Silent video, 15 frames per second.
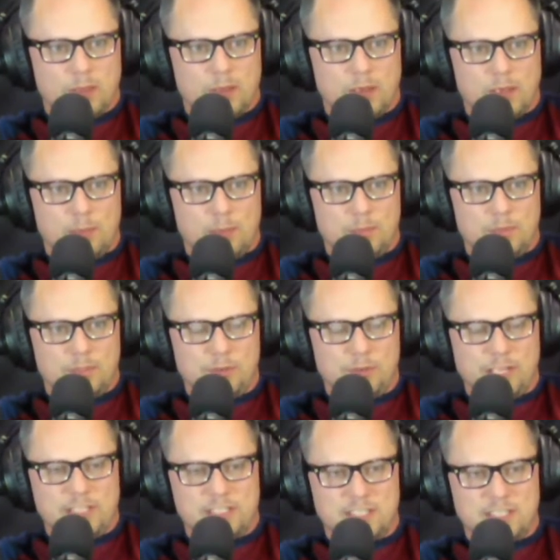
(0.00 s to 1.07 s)
You
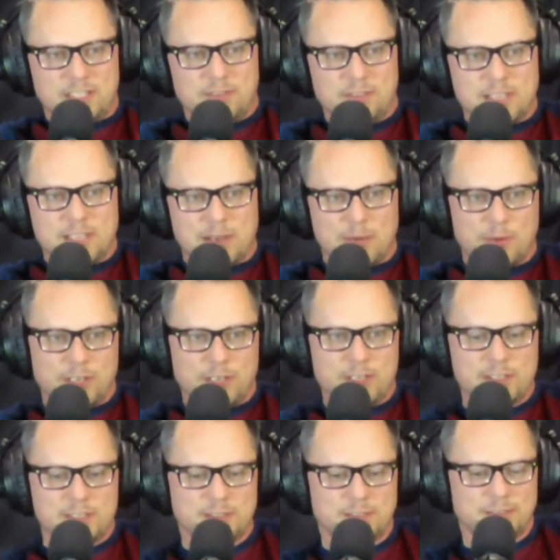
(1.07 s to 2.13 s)
need Steven? Is that what it
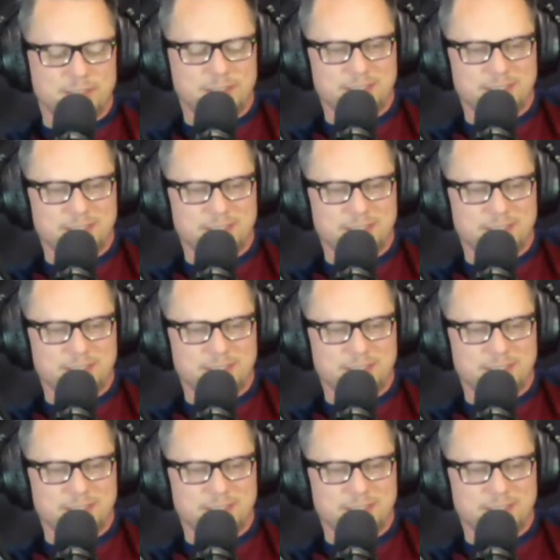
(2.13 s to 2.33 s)
is?